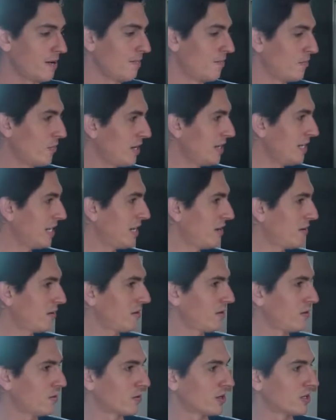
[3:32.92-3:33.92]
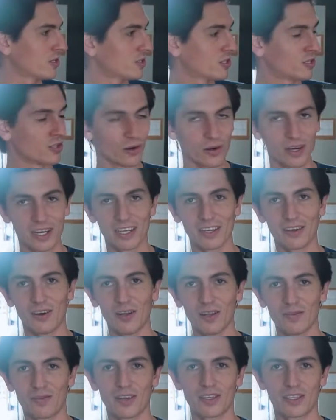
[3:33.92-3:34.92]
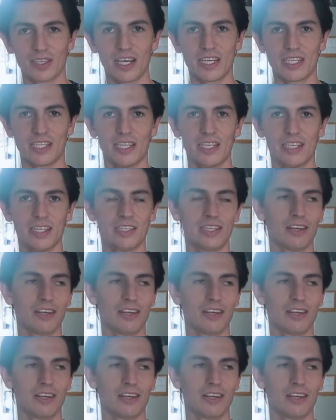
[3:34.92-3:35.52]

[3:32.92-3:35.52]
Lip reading: Right now, we're storing all of our sachets